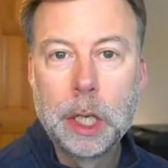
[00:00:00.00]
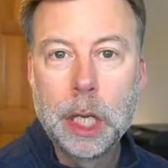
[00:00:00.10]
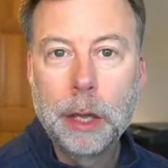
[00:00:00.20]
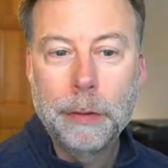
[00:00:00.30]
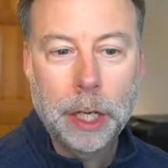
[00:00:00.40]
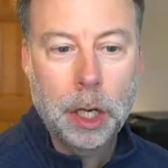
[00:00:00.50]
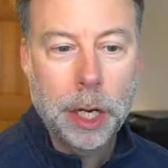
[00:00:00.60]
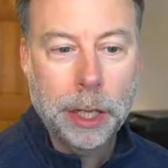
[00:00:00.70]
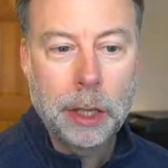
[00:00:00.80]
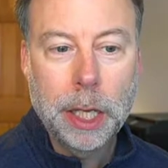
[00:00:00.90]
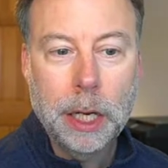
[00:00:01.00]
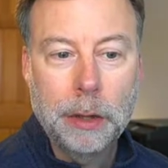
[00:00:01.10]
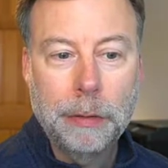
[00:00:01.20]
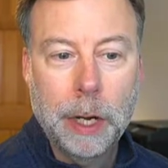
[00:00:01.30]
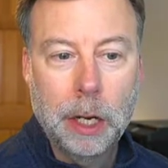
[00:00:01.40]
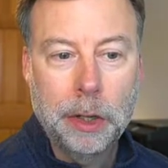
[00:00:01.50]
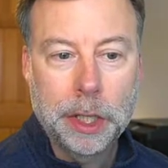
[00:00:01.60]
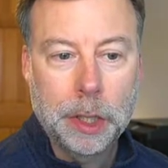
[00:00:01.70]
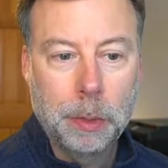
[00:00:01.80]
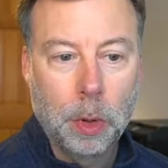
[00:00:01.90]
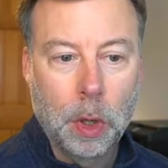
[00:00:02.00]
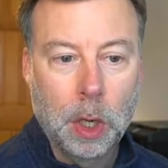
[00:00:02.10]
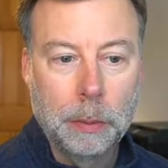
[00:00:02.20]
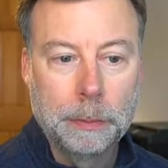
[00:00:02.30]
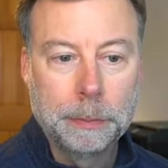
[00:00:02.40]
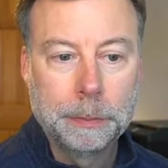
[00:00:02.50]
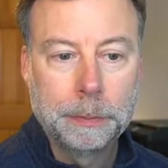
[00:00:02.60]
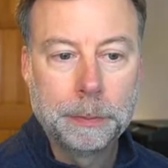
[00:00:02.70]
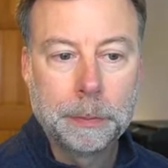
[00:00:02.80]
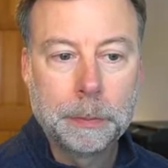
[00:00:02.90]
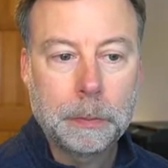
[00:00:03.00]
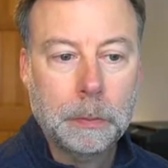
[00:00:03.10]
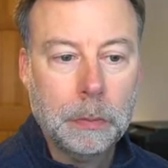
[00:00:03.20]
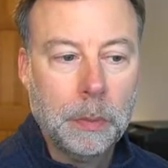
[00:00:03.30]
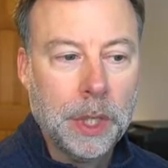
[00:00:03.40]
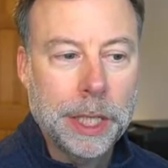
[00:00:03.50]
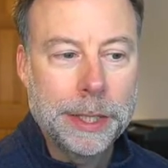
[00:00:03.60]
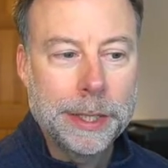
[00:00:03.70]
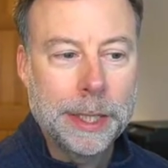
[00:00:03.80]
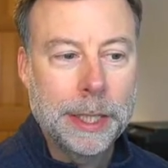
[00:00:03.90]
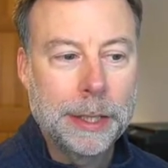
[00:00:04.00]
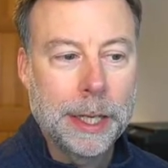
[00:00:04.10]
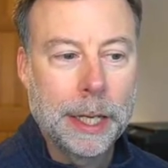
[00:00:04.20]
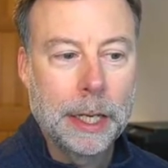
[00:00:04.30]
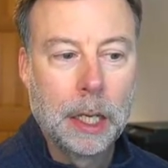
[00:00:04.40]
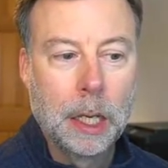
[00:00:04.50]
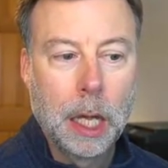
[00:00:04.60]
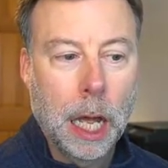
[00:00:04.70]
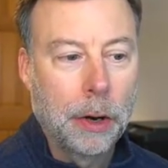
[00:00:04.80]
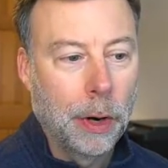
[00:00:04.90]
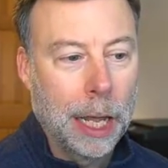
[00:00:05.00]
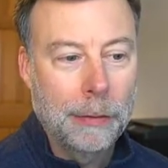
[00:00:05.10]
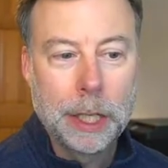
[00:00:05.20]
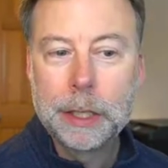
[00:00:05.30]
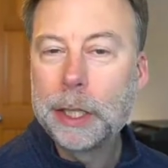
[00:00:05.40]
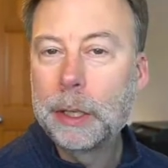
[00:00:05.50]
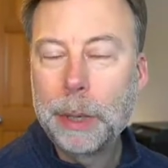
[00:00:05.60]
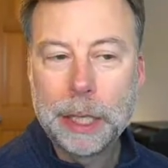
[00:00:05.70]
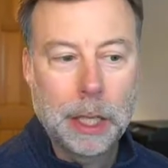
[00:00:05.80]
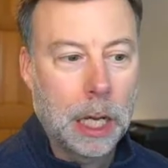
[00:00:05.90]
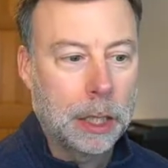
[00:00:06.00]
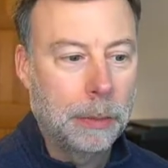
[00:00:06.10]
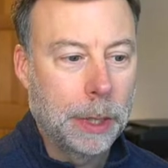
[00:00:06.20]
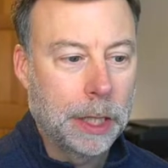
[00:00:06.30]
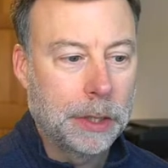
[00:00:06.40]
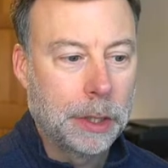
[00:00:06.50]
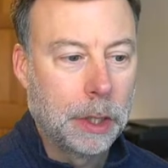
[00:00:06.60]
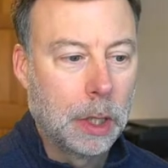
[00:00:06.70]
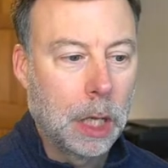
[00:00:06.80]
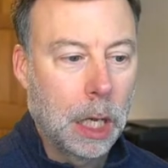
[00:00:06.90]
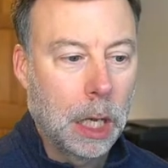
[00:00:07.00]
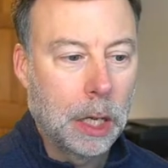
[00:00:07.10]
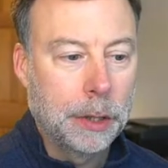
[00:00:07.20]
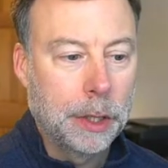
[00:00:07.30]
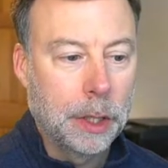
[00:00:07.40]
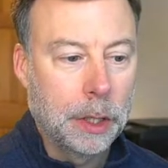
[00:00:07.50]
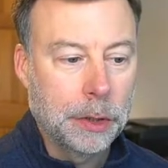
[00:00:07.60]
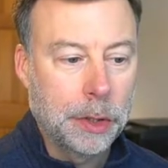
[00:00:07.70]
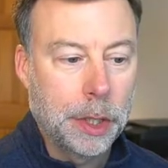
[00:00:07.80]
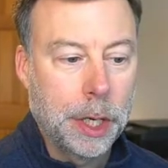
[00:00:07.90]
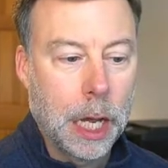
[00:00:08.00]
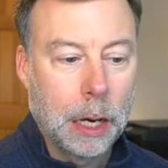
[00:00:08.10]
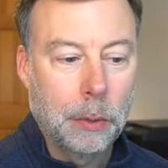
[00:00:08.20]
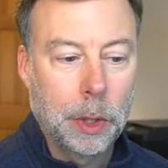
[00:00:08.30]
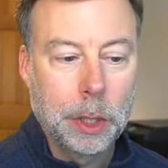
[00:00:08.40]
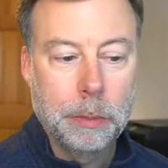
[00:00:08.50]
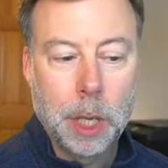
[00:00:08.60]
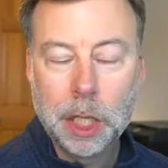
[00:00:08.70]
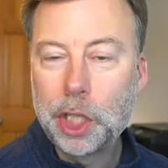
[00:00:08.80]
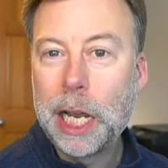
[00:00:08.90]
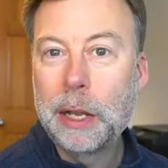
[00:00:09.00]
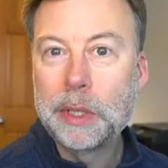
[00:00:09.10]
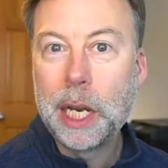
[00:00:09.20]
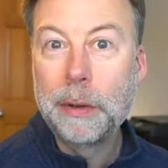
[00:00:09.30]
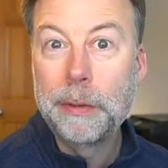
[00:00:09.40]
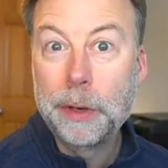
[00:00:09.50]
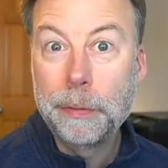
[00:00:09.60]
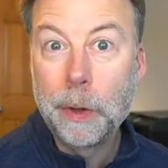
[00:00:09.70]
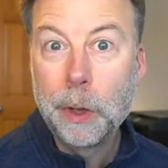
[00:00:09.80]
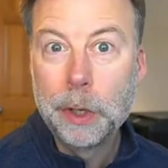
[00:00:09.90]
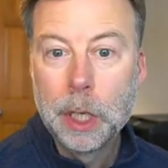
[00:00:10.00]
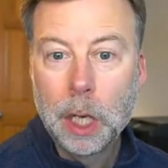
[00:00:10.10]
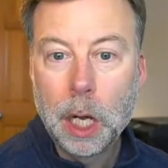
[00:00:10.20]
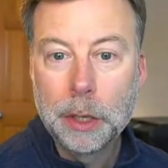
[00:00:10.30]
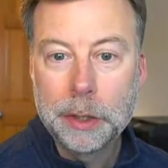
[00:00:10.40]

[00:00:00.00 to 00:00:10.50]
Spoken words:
If I click on the File Explorer, you can see that I don't have anything in my documents. There's not really much outside of the default on the